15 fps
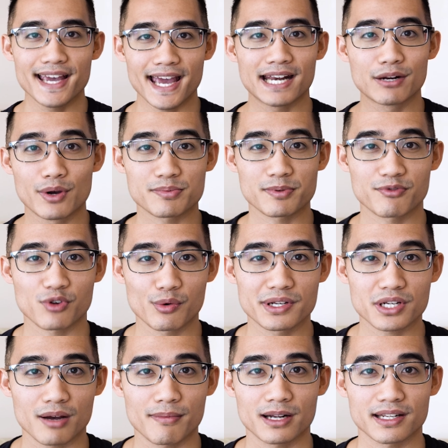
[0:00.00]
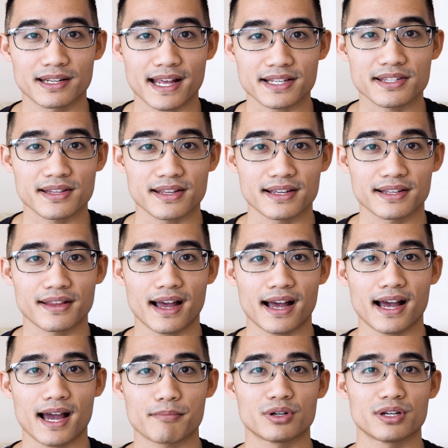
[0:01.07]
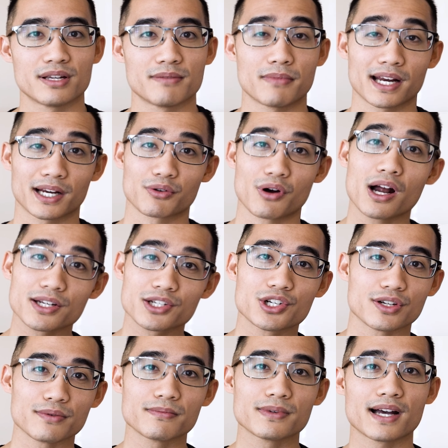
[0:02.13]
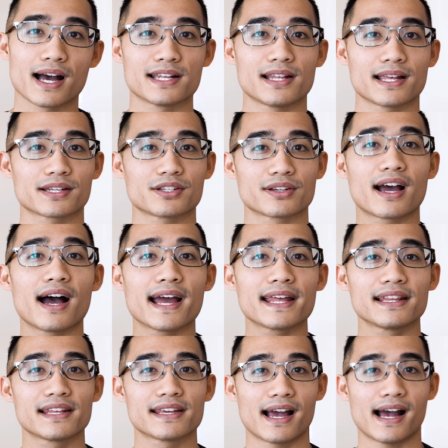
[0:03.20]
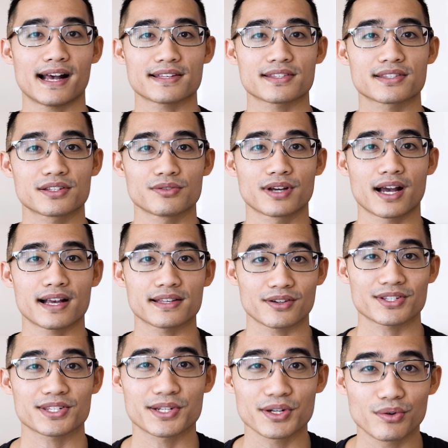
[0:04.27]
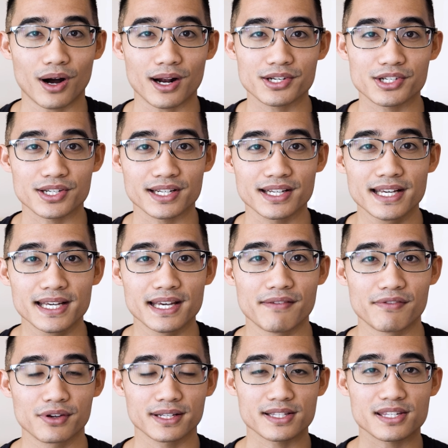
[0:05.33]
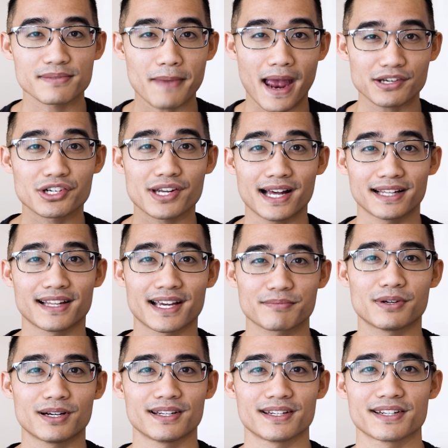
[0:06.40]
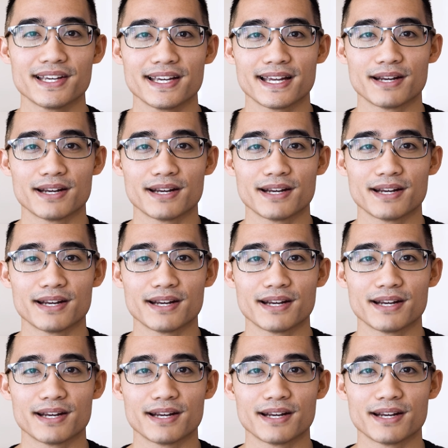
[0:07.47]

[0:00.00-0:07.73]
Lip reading: Anyways, before we talk about the next thing that I put in my garage gym, I'd like to kindly ask you guys that are still watching if you could smash that like button.